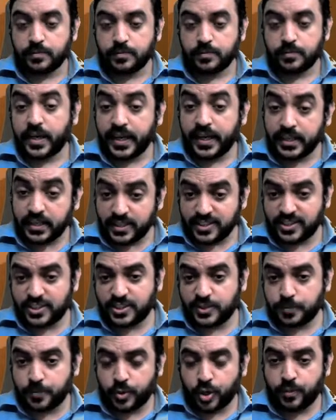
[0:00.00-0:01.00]

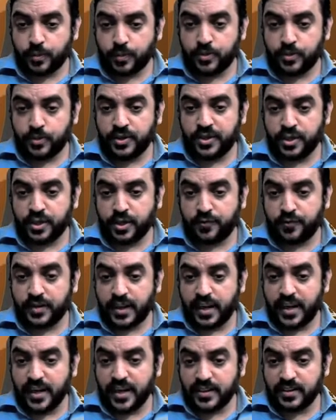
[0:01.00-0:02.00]
minus probability of
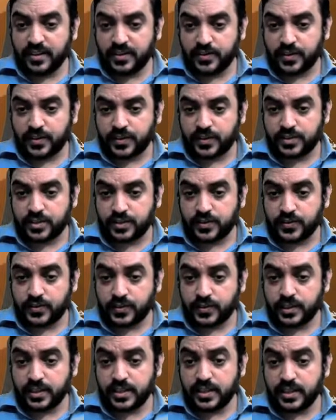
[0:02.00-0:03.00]
A intersection
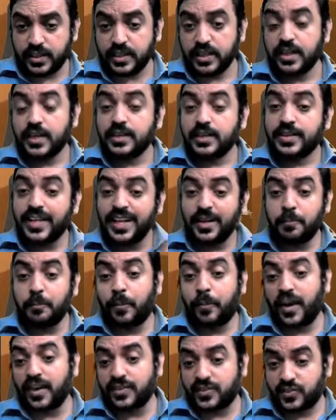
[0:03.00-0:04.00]
C, then
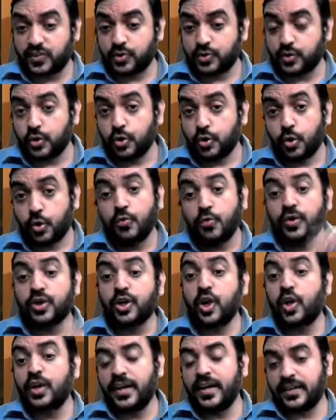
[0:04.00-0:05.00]
plus
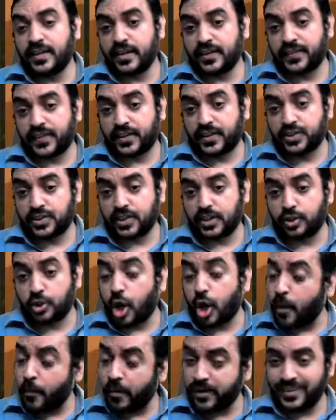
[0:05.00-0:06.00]
overall intersection,
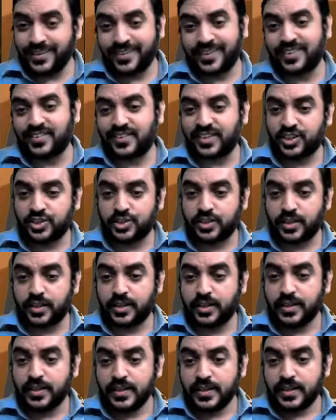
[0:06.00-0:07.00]
common intersection,
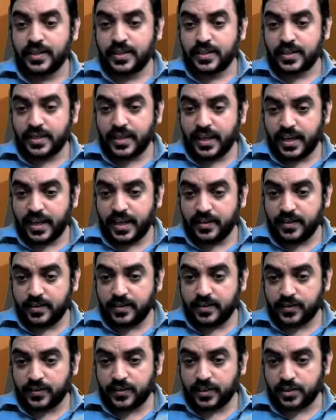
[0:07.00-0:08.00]
A
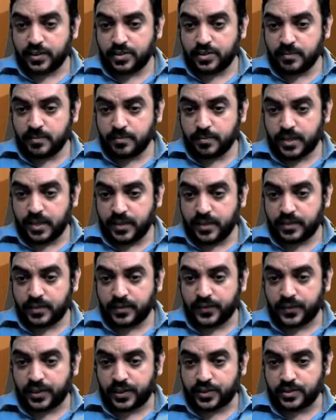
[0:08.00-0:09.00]
intersection B
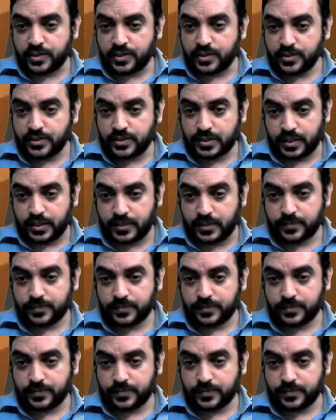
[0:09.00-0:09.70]
intersection C.